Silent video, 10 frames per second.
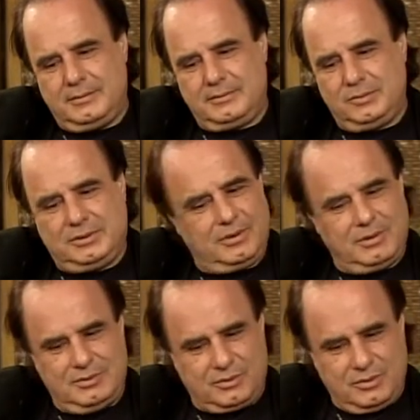with the
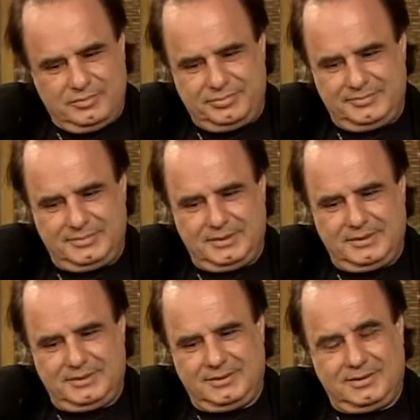whole group
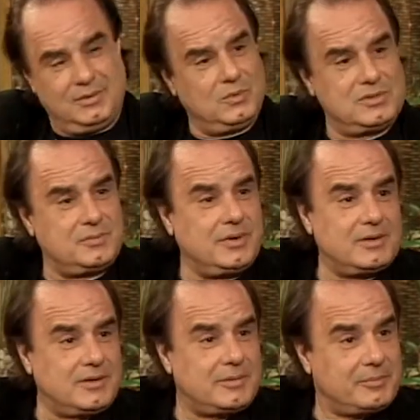on Once Upon
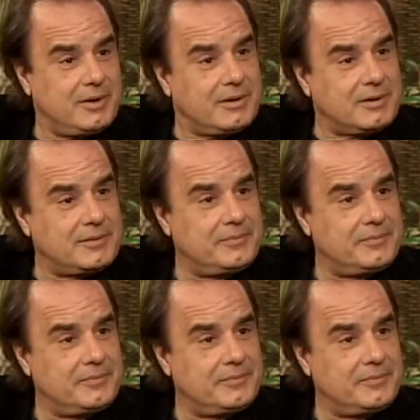a Time in America.